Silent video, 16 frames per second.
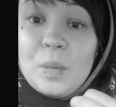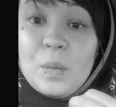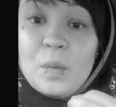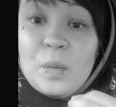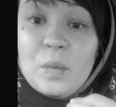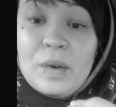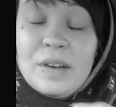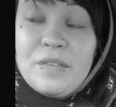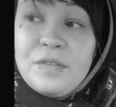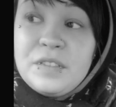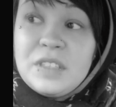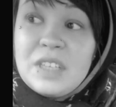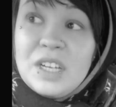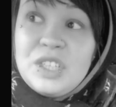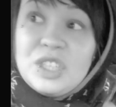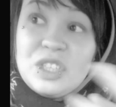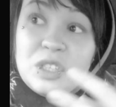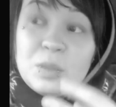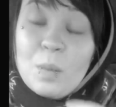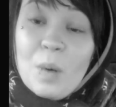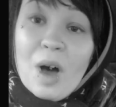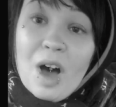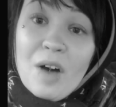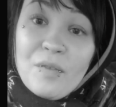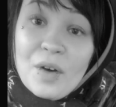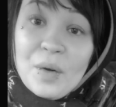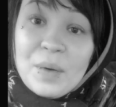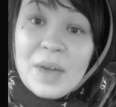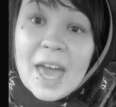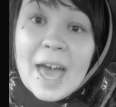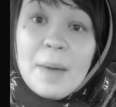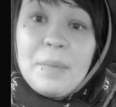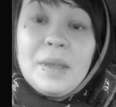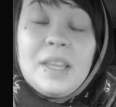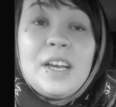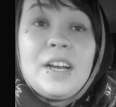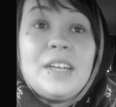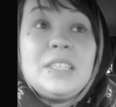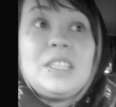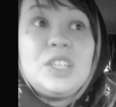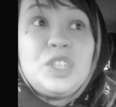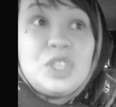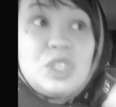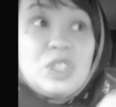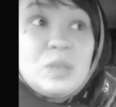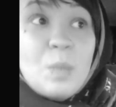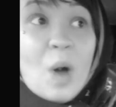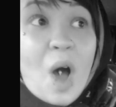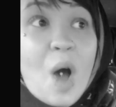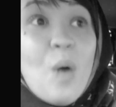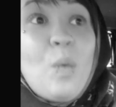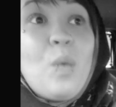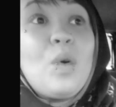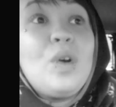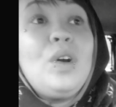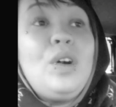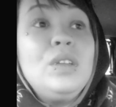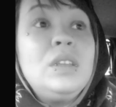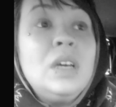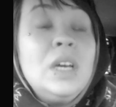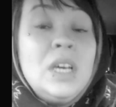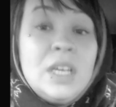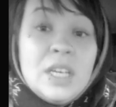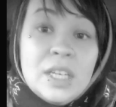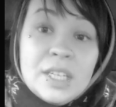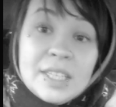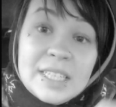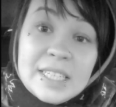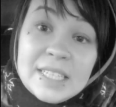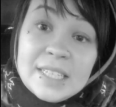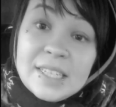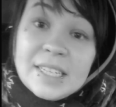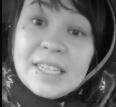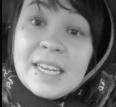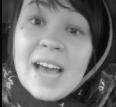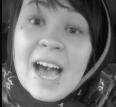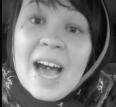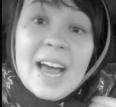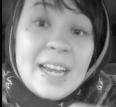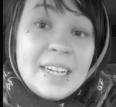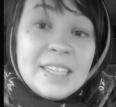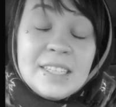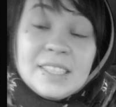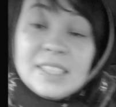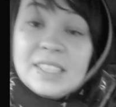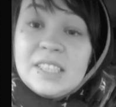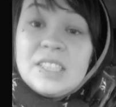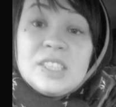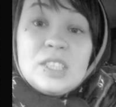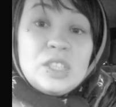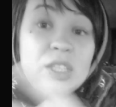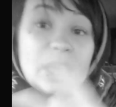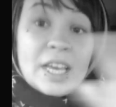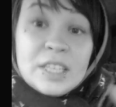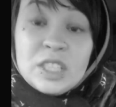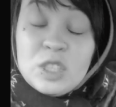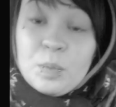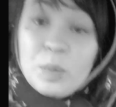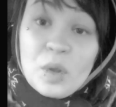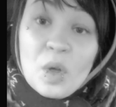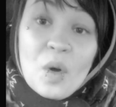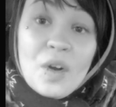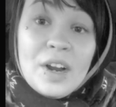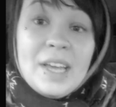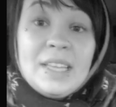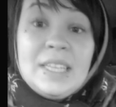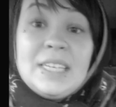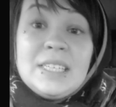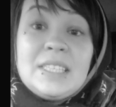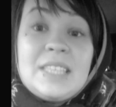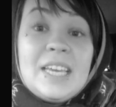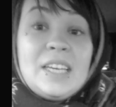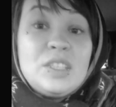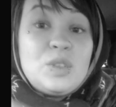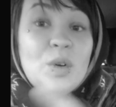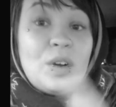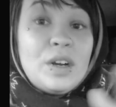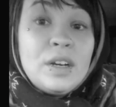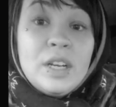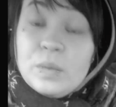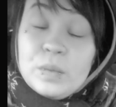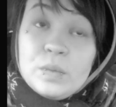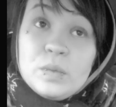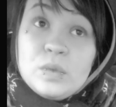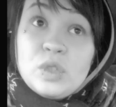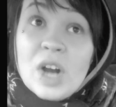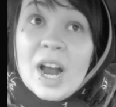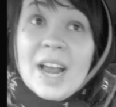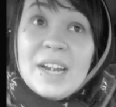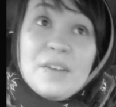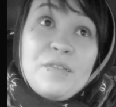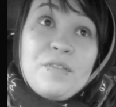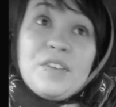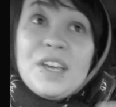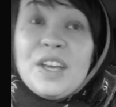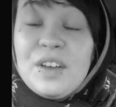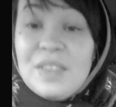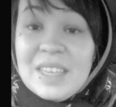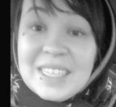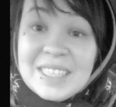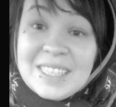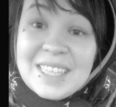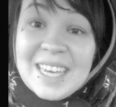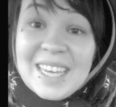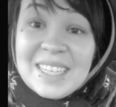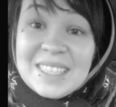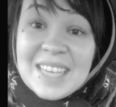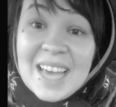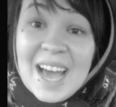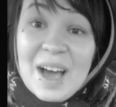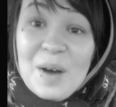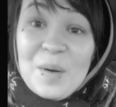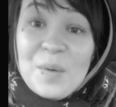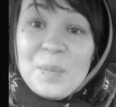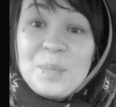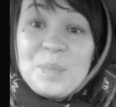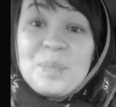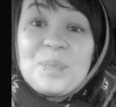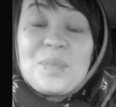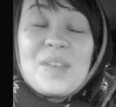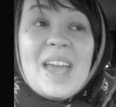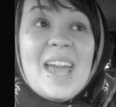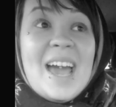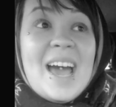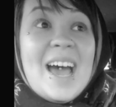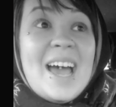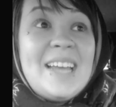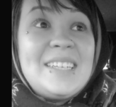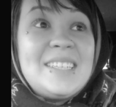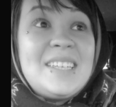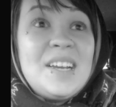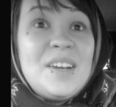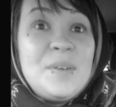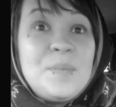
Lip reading: with such a small vocabulary, such a small world, not exploring these things or trying to figure these things out and